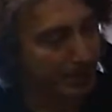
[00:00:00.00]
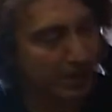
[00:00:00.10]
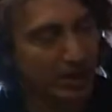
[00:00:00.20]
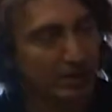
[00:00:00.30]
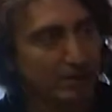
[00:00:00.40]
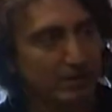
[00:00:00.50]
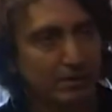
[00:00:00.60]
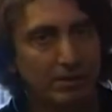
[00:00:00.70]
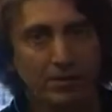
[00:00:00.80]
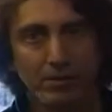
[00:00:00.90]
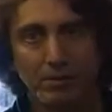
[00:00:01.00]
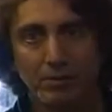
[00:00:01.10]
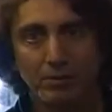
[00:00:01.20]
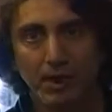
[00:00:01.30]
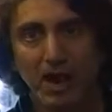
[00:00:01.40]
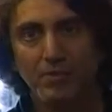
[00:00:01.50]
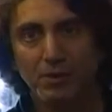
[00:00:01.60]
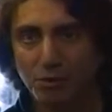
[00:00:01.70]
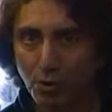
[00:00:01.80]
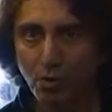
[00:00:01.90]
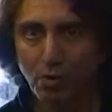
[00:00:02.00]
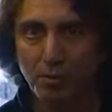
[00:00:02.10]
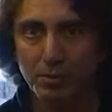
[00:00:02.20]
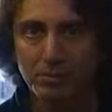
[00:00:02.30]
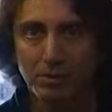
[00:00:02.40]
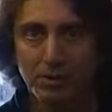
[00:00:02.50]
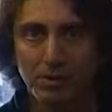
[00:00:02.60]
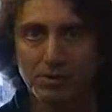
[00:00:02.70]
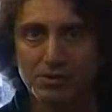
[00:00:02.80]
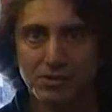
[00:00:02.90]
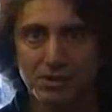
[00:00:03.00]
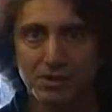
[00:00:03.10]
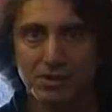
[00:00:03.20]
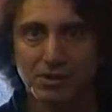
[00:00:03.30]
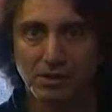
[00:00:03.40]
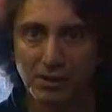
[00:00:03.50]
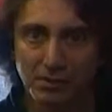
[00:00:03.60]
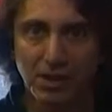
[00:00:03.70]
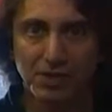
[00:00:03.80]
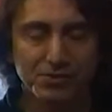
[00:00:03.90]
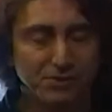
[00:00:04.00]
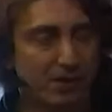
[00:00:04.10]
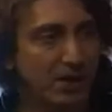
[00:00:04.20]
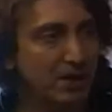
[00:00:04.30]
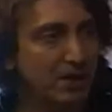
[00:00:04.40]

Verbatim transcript: Well, uh, we have the door open because uh, it's lovely outside.